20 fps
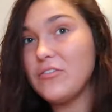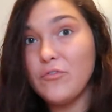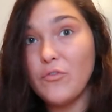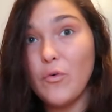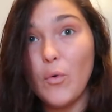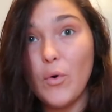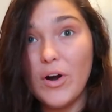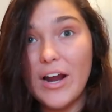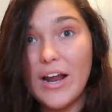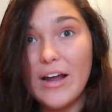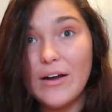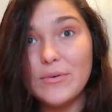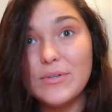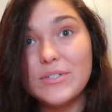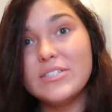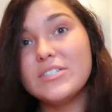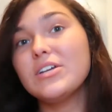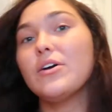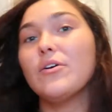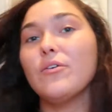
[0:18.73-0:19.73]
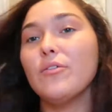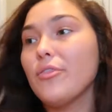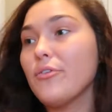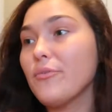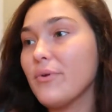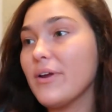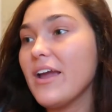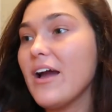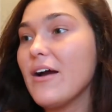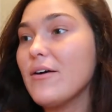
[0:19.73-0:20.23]
4 hours ago,
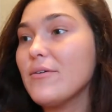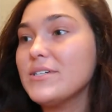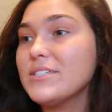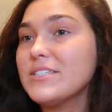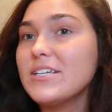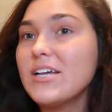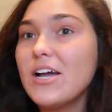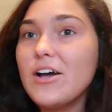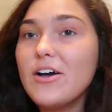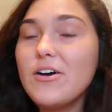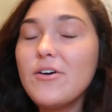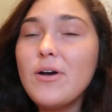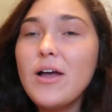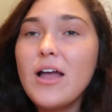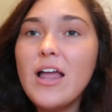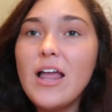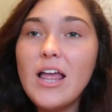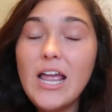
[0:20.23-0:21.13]
3 hours ago,